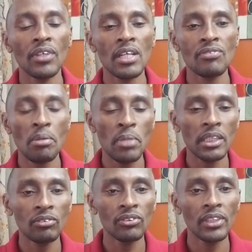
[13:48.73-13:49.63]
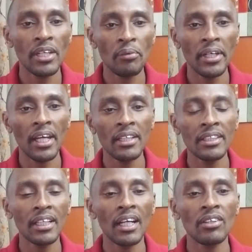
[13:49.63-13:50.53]
fibrous food and
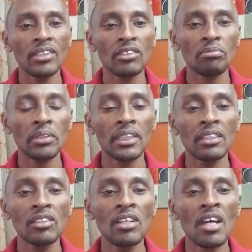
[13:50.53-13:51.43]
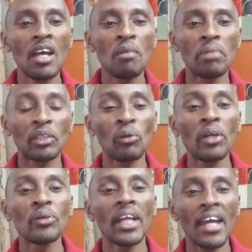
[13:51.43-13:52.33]
100 calories of potato, but one
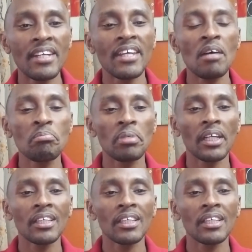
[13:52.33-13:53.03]
will end up